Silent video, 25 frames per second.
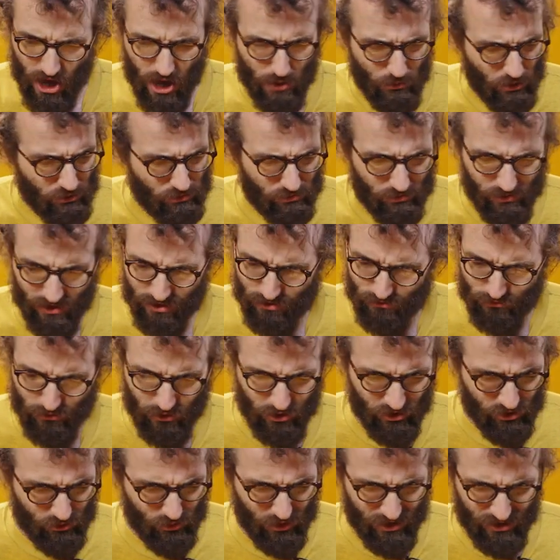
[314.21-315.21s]
But this
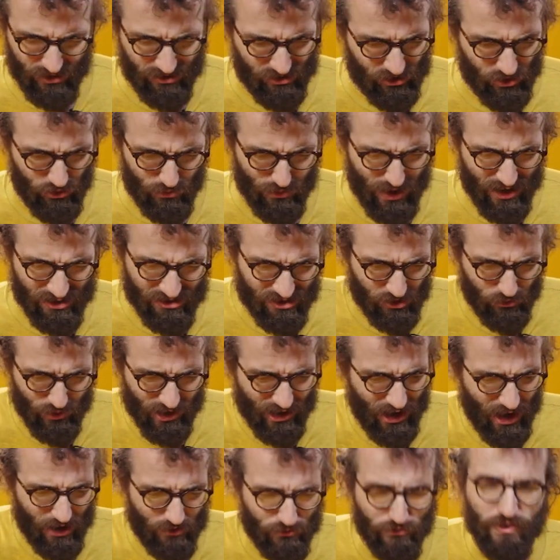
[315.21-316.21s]
first one is too messy. We
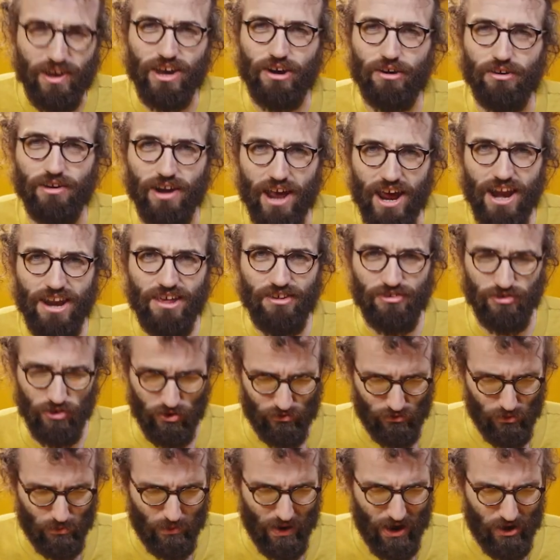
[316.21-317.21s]
can't figure out any sort
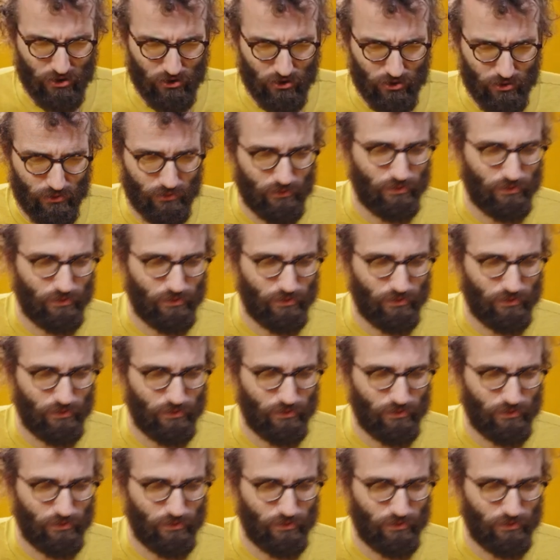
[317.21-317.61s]
of a pattern.